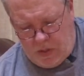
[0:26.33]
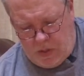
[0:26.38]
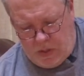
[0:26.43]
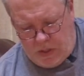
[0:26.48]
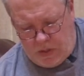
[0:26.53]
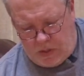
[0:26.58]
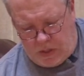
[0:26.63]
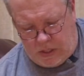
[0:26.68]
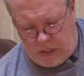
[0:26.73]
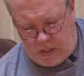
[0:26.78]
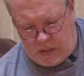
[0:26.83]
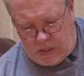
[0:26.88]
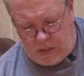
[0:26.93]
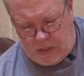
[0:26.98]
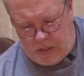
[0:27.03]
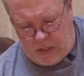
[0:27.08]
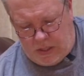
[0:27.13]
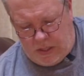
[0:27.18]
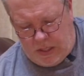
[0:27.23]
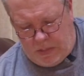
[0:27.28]
It says
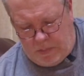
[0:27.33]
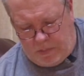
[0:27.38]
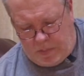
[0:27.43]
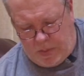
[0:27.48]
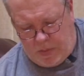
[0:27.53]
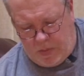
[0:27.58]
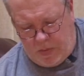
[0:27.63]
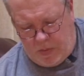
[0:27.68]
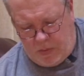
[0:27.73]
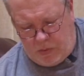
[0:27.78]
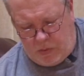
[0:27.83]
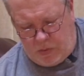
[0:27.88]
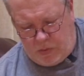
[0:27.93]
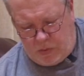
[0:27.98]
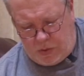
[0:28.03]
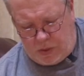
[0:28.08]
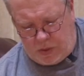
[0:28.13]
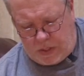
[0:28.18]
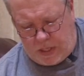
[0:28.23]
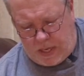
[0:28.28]
Imperial Gose
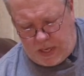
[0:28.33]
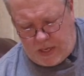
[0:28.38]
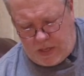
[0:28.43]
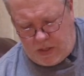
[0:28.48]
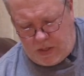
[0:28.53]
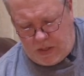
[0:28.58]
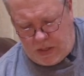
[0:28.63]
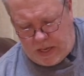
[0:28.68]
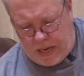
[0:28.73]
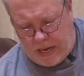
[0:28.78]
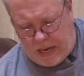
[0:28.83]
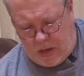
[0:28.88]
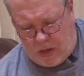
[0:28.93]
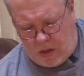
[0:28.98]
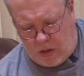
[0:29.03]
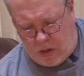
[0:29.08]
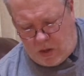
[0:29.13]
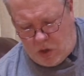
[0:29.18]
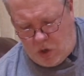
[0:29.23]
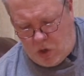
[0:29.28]
style ale,
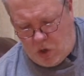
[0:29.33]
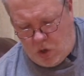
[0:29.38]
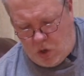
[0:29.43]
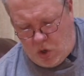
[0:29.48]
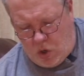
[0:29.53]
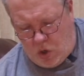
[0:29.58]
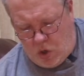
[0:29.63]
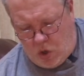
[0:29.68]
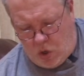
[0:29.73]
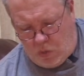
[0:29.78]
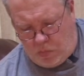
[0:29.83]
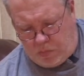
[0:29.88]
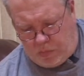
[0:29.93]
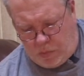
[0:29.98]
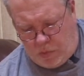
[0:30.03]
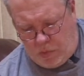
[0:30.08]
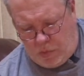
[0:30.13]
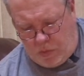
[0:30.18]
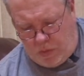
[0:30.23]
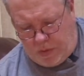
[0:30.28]

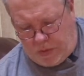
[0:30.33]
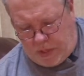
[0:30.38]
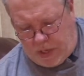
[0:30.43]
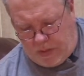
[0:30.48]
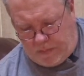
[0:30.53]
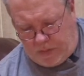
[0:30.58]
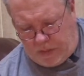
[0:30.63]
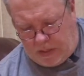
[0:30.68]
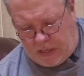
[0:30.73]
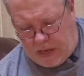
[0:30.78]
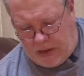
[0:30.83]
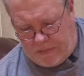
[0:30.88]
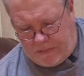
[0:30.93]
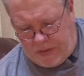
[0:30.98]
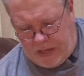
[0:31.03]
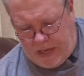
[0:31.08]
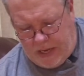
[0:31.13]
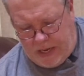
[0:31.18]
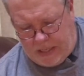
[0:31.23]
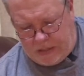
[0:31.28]
brewed with
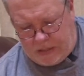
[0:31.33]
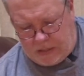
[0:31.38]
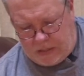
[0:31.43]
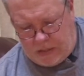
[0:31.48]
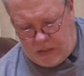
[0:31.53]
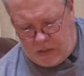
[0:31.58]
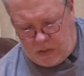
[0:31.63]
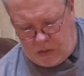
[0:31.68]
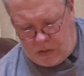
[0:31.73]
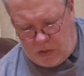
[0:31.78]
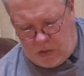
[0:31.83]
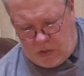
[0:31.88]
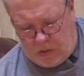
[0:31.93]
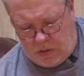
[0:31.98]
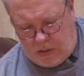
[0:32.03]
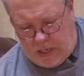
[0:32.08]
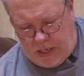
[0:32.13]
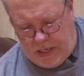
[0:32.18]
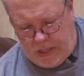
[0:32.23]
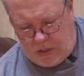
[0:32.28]
agave and sea salt,
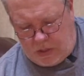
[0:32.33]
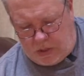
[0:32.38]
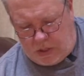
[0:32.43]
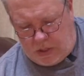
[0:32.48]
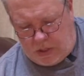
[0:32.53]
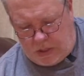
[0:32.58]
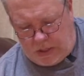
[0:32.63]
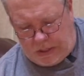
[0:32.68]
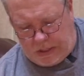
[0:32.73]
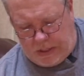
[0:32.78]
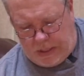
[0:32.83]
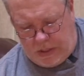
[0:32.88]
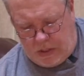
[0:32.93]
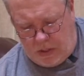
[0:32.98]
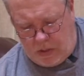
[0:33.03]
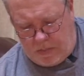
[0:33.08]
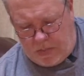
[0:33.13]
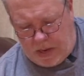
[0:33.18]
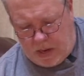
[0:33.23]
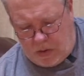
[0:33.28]
aged in
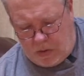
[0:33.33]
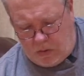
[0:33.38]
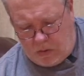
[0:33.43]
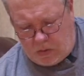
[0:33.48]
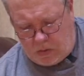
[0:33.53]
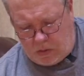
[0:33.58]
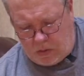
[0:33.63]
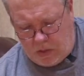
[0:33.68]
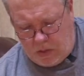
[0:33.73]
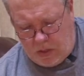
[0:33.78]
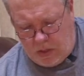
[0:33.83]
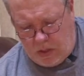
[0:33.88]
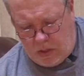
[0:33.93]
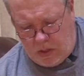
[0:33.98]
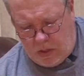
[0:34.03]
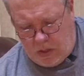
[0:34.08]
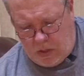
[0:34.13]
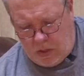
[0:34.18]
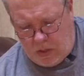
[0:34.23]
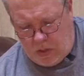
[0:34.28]
tequila barrels
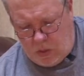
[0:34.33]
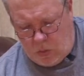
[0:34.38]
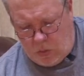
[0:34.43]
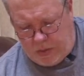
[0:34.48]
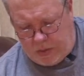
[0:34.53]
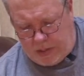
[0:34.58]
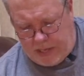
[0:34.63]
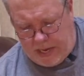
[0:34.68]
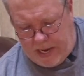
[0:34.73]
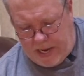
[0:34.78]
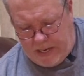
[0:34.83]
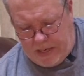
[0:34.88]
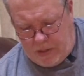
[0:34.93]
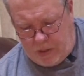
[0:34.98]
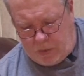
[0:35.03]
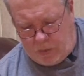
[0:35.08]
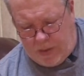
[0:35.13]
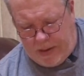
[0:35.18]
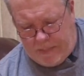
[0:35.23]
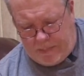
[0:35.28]
with added
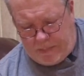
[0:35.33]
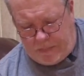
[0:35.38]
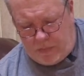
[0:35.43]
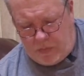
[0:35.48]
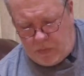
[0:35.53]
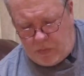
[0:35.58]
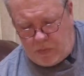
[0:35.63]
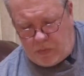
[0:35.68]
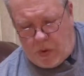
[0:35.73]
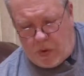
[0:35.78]
grapefruit.